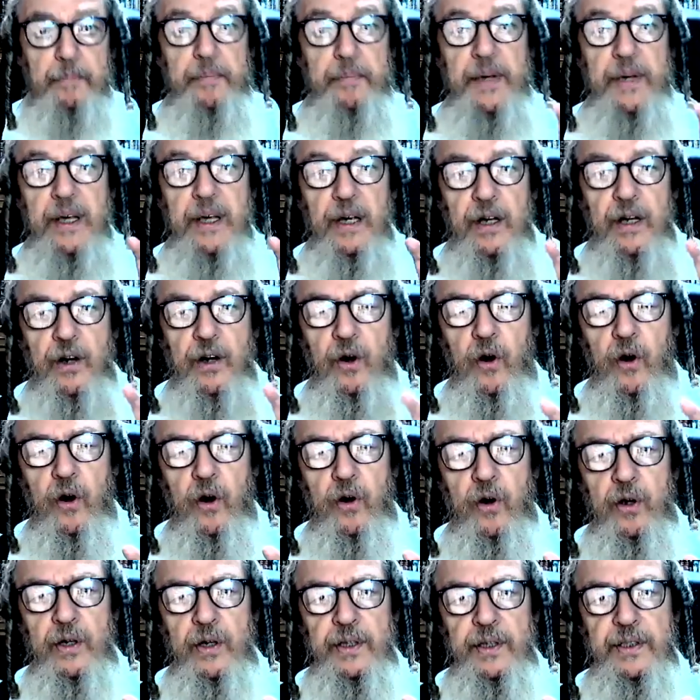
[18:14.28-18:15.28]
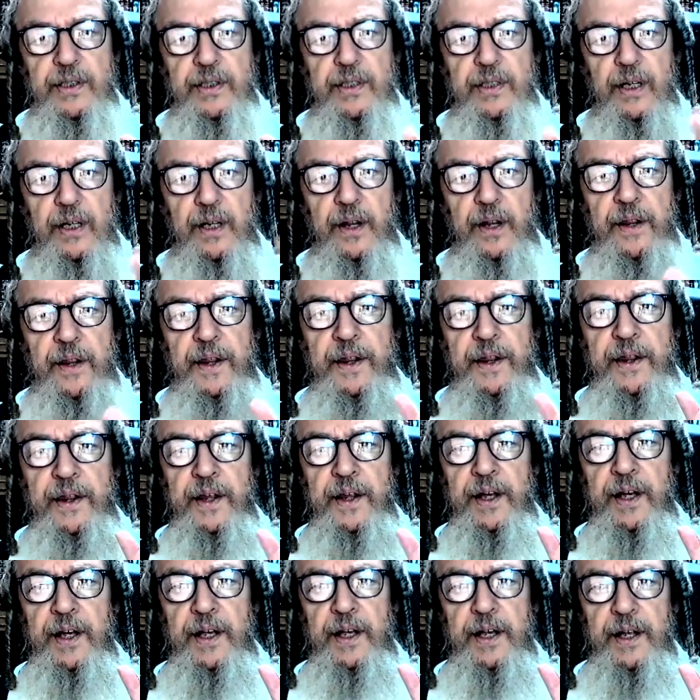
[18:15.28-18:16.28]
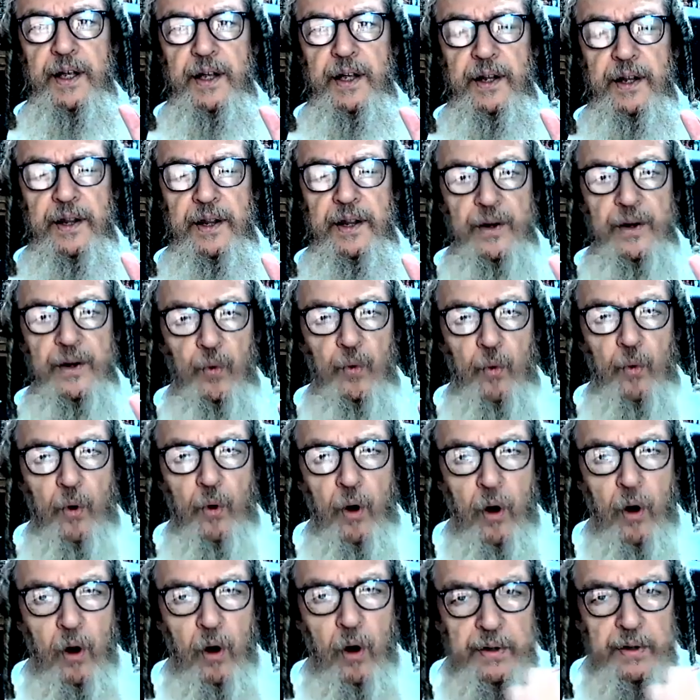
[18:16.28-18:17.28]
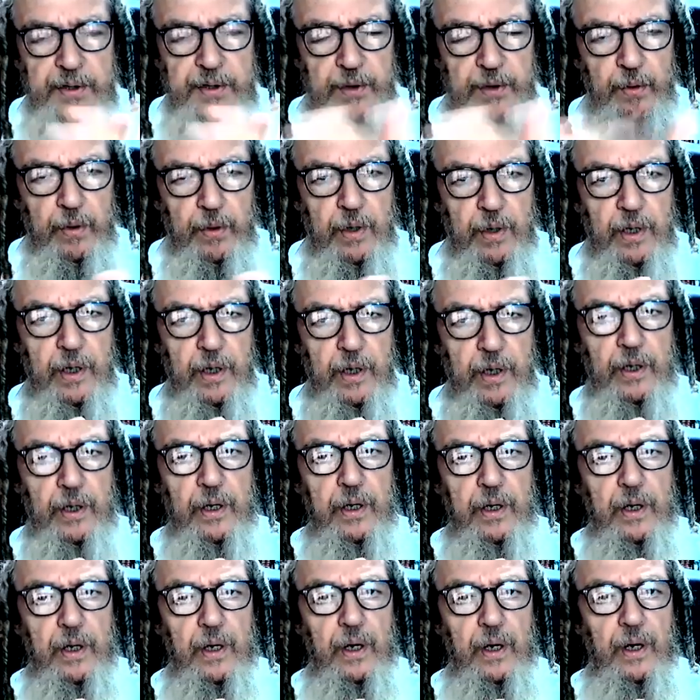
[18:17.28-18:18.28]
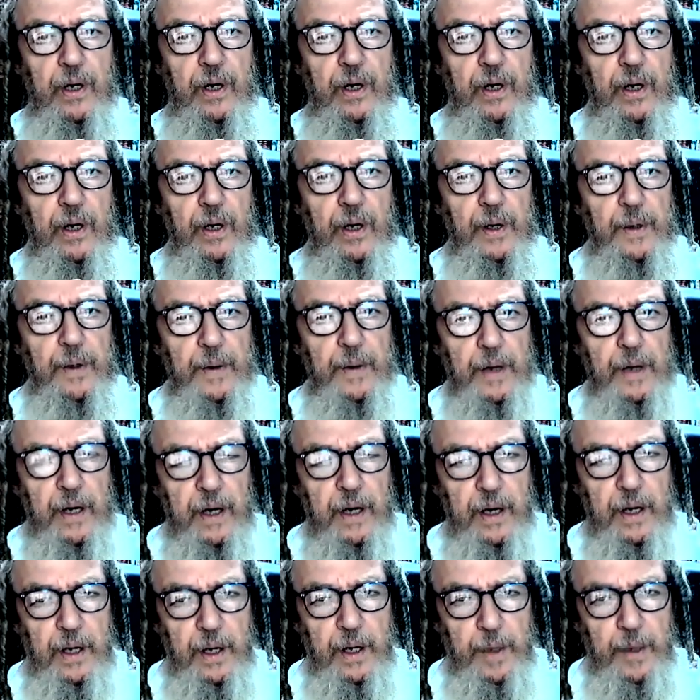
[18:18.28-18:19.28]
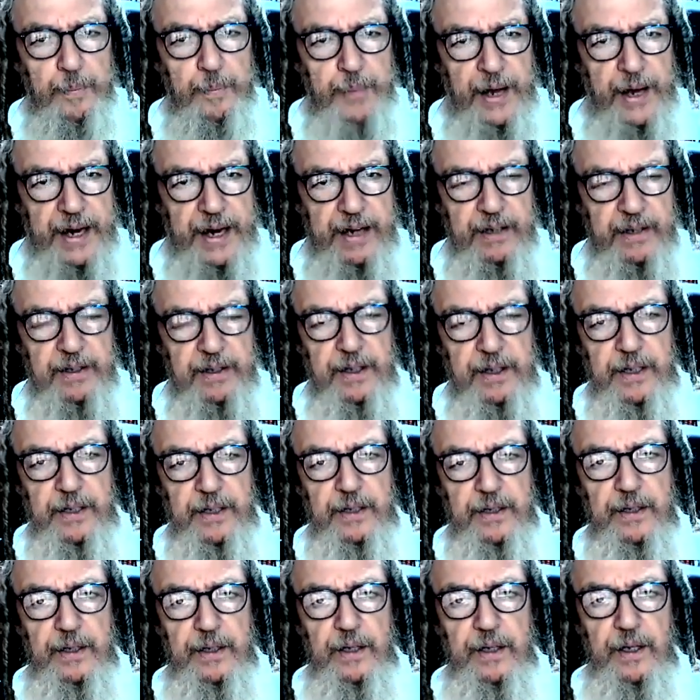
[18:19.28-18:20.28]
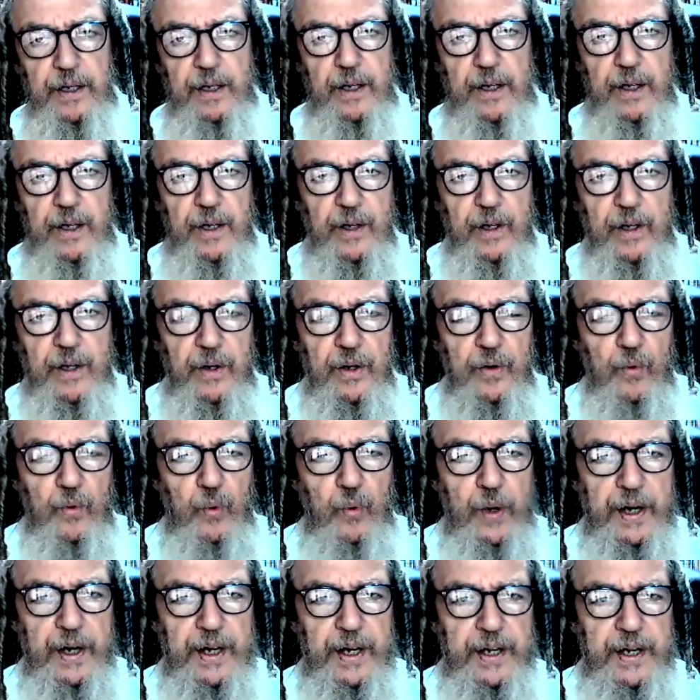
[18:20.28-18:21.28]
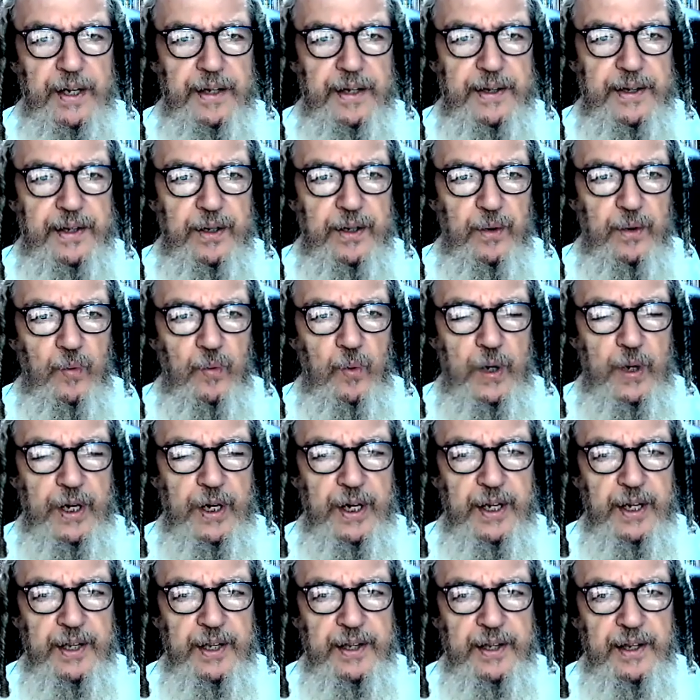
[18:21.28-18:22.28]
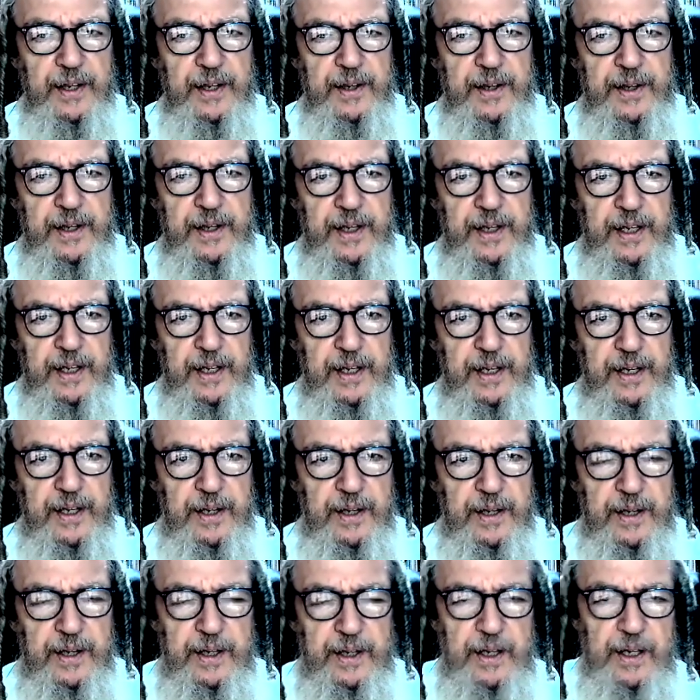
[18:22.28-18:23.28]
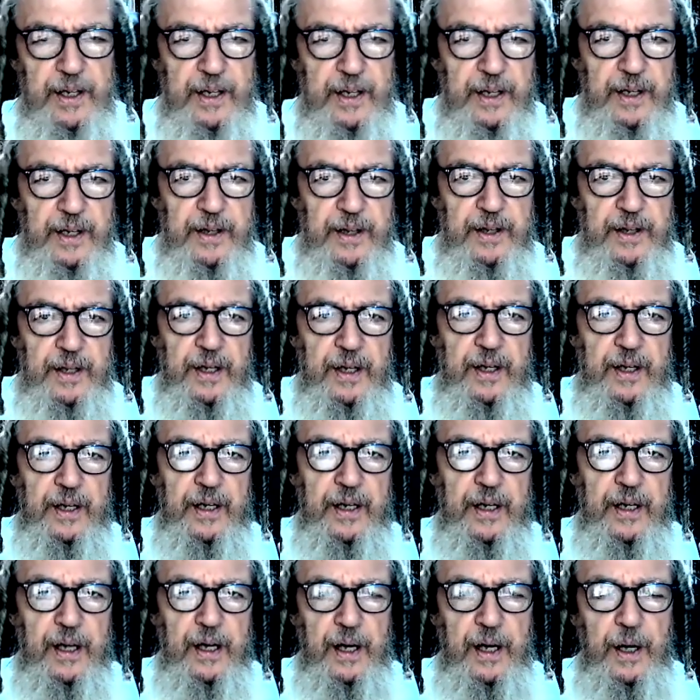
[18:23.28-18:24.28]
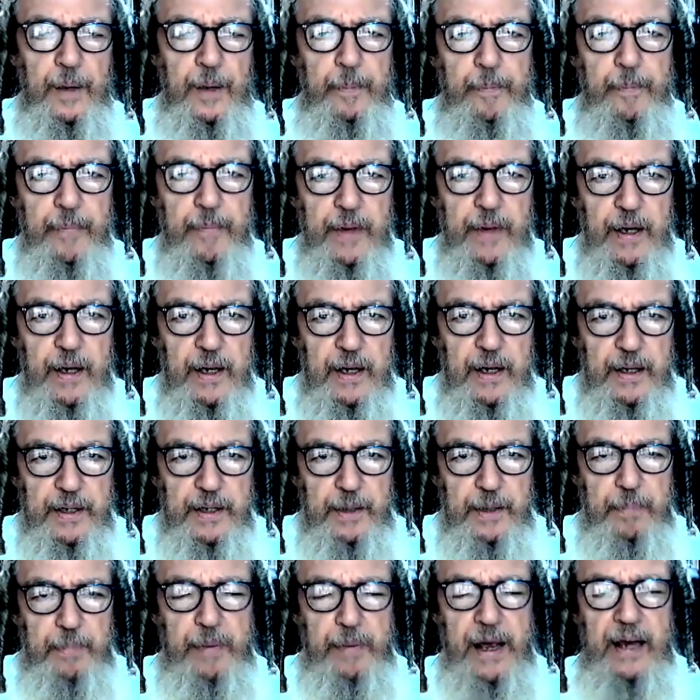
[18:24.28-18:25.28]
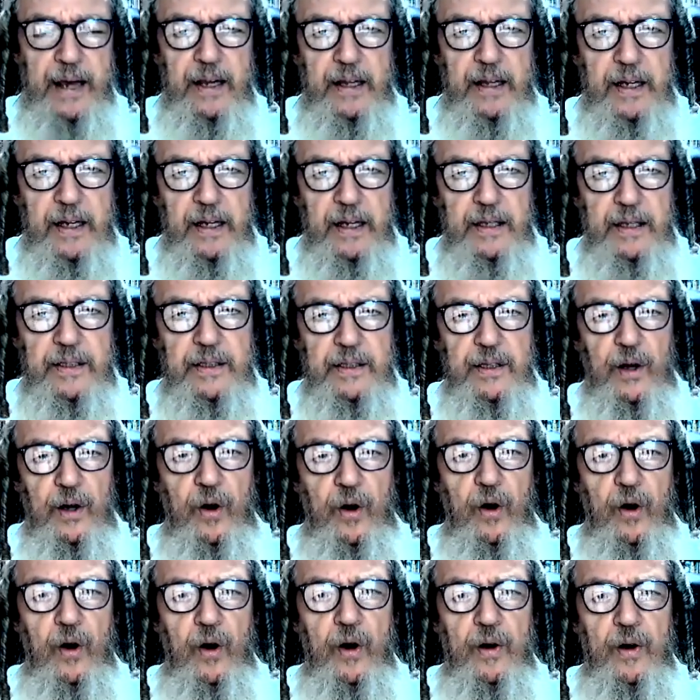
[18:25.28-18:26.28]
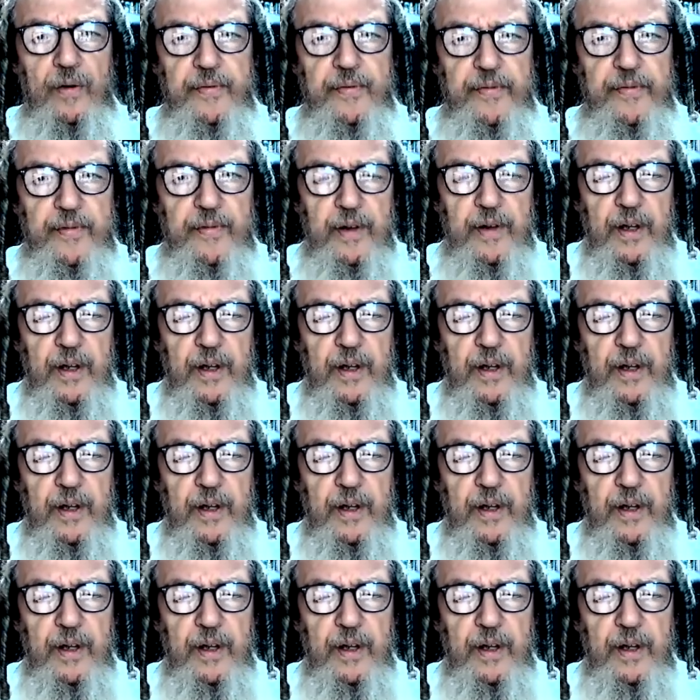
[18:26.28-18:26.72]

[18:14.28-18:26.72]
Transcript: because the, the walls were uh, painted with, with the, the, the, uh, the paintings of